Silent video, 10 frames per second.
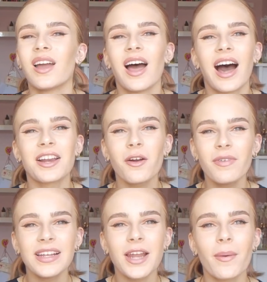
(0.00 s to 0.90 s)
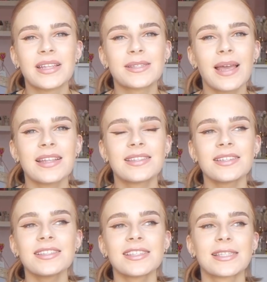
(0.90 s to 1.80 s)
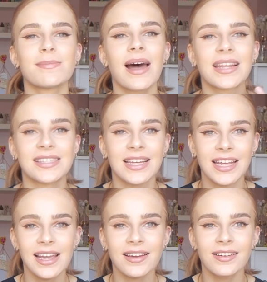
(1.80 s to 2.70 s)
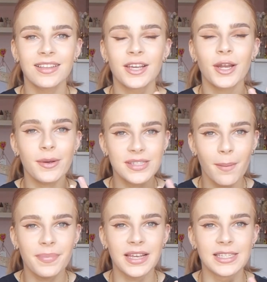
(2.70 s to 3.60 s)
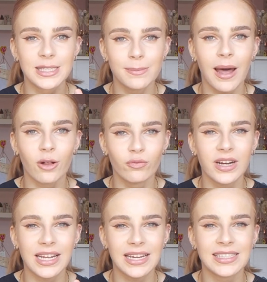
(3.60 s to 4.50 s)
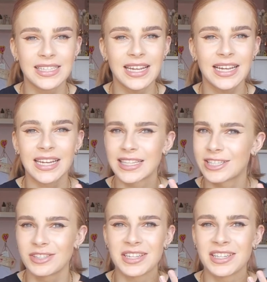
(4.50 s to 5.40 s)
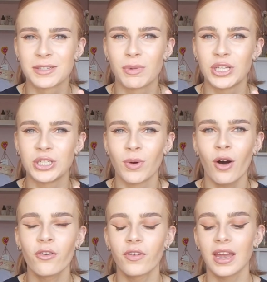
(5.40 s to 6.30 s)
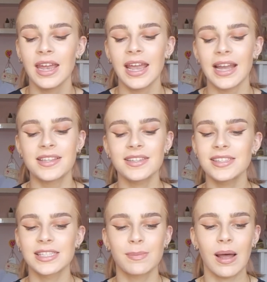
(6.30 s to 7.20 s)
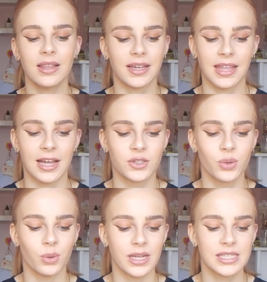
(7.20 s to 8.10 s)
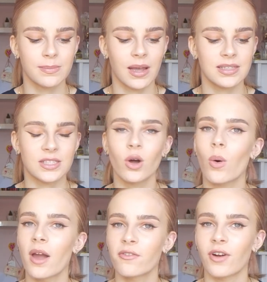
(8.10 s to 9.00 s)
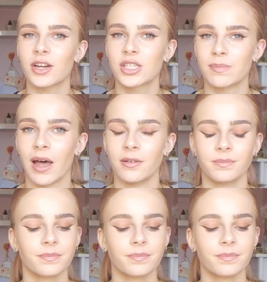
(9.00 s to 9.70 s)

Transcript: I don't really know, it doesn't smell acidic. Like, you know, some things smell really acidic and it just puts you off. It doesn't smell like that at all. It's got quite a fresh smell.